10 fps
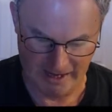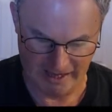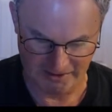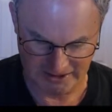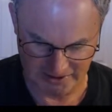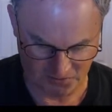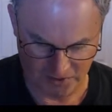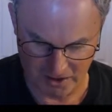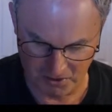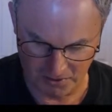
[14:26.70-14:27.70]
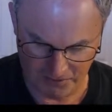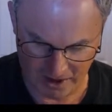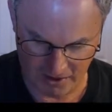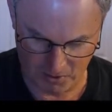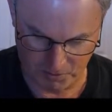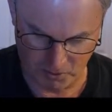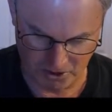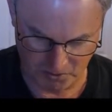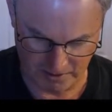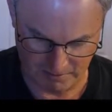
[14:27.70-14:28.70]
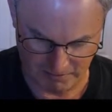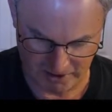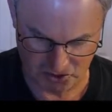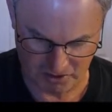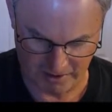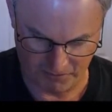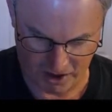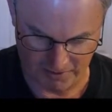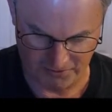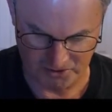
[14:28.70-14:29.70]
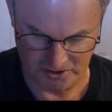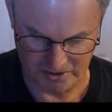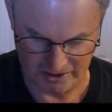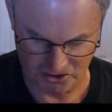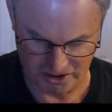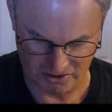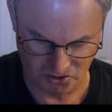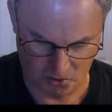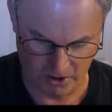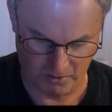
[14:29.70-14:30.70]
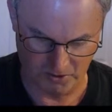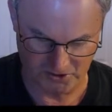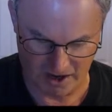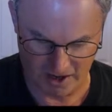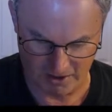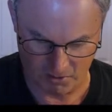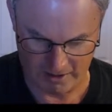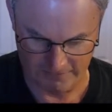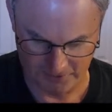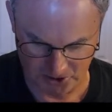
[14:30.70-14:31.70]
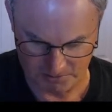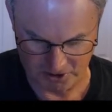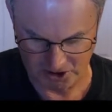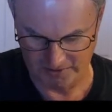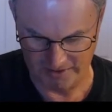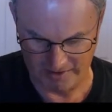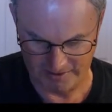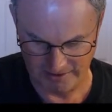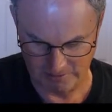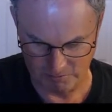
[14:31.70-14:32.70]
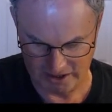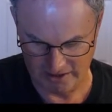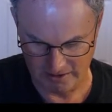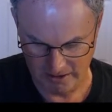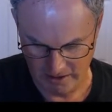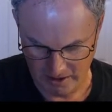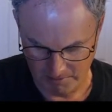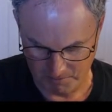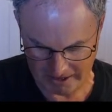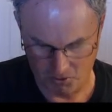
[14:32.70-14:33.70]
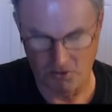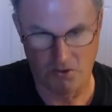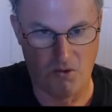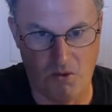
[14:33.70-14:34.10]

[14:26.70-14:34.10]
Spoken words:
And it says, failure to file reports with Administrative Office of the United States Court was not a ground for suppression of evidence obtained by court